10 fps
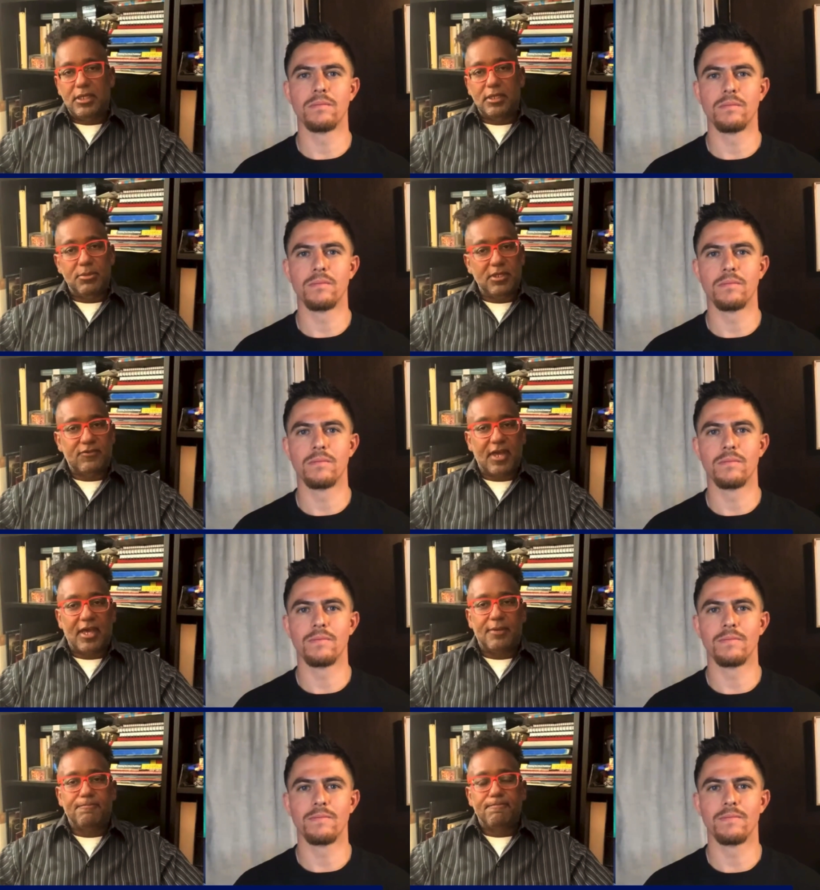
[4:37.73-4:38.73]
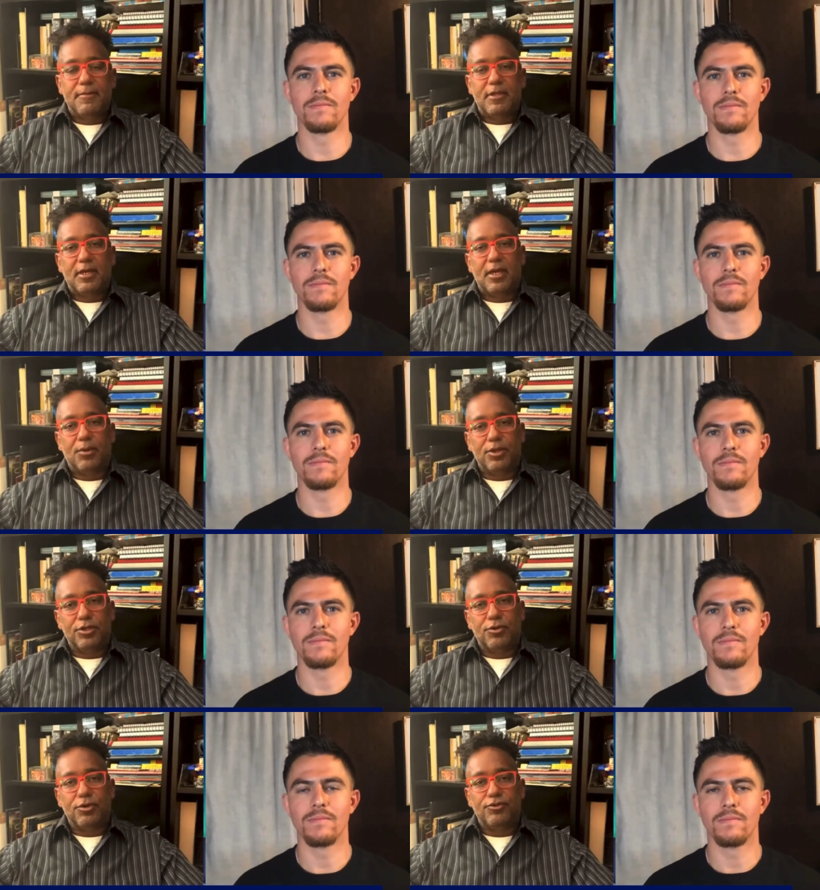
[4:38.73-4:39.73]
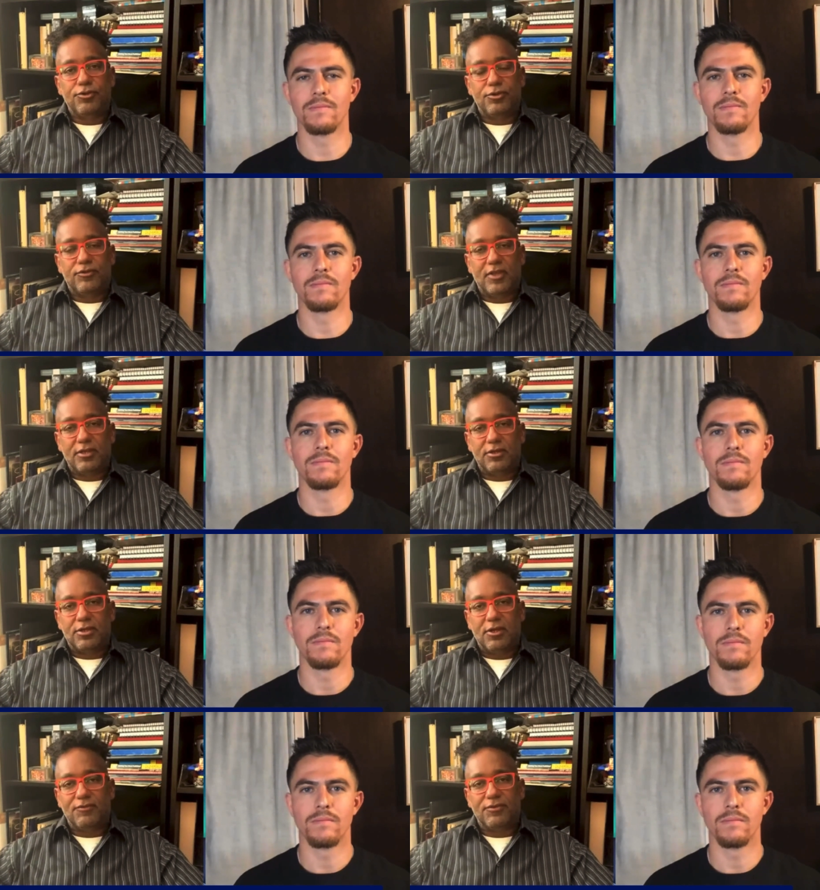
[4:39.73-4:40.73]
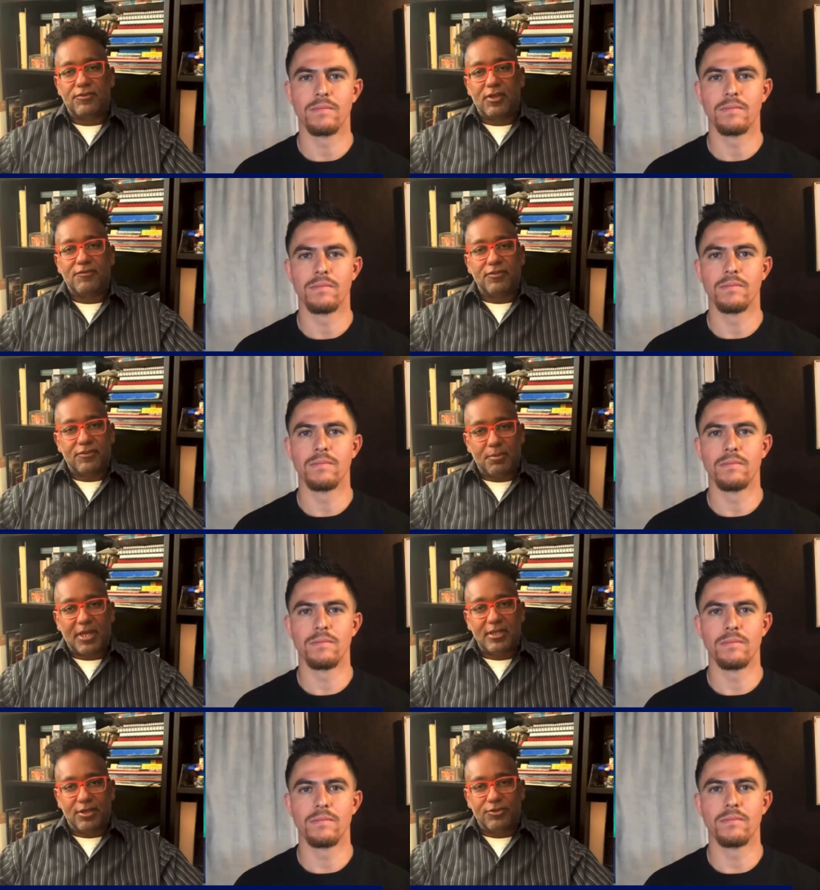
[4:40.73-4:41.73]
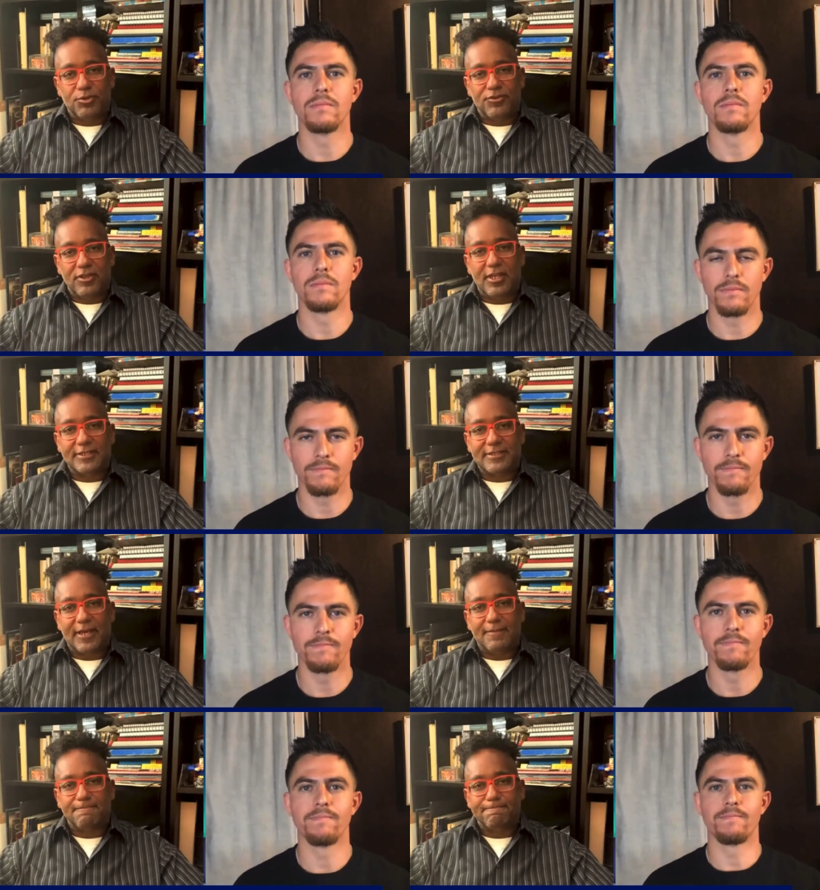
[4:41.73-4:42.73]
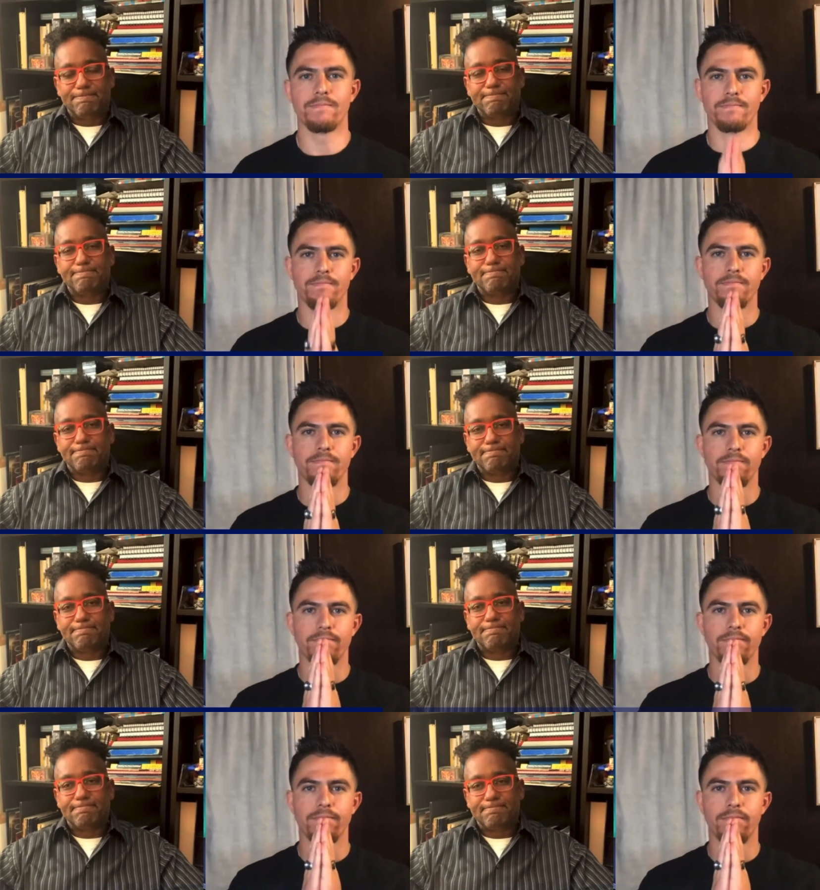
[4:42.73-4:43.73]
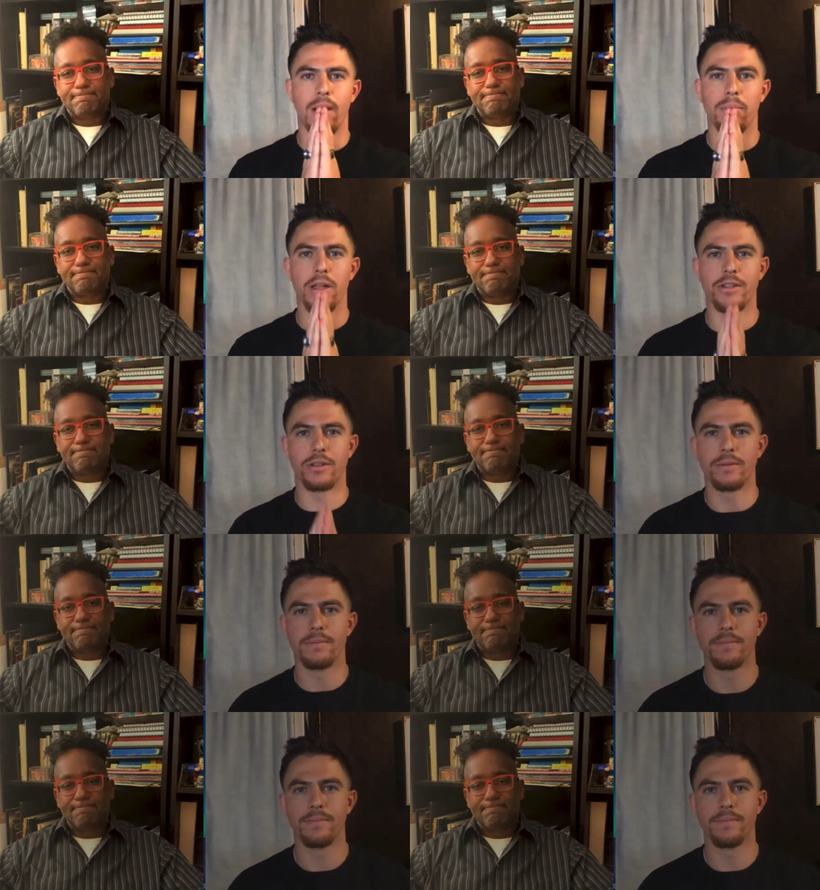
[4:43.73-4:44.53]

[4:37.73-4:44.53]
Speaker 1: In the meantime, I want to encourage you to take good care of yourself and somebody else. We'll see you next time.
Speaker 2: My pleasure.